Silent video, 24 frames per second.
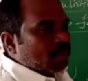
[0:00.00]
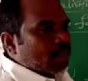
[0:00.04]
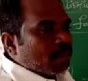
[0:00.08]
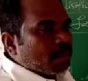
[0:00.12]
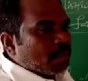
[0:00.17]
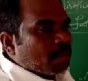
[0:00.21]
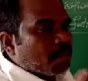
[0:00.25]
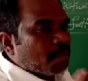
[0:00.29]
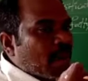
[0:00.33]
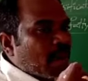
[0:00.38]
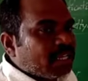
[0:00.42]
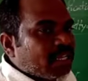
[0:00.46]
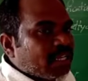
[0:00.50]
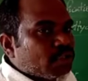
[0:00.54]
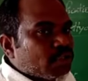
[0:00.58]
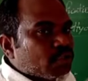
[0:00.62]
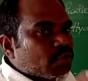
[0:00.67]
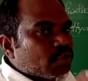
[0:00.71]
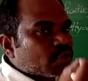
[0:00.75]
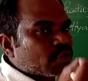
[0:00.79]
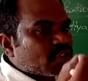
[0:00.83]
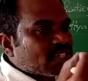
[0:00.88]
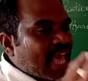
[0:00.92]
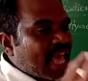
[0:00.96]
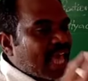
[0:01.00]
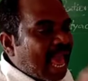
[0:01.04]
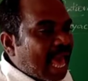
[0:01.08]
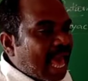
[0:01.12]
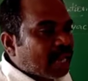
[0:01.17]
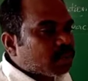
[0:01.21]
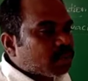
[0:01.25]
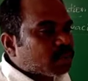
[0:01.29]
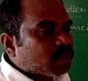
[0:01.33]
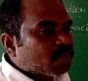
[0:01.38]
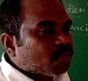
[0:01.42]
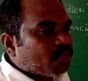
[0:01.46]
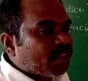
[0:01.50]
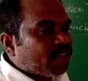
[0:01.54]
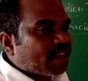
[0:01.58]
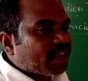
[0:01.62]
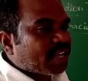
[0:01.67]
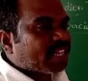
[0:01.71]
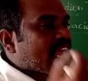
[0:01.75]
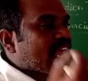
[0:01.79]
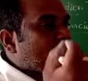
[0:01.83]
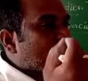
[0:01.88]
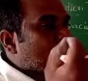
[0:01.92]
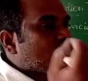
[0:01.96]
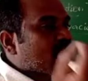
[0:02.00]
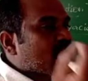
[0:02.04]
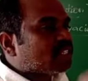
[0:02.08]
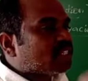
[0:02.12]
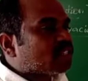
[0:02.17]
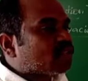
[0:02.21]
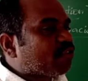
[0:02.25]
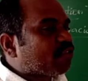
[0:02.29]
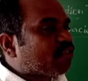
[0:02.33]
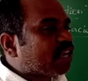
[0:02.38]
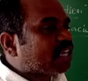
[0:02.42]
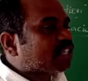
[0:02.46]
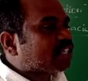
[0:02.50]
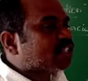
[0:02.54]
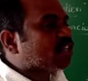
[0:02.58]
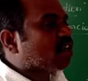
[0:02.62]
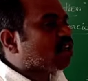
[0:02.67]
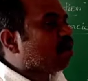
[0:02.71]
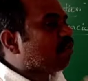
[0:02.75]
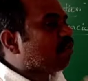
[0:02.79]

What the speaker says: Bile juice helps for the emulsification of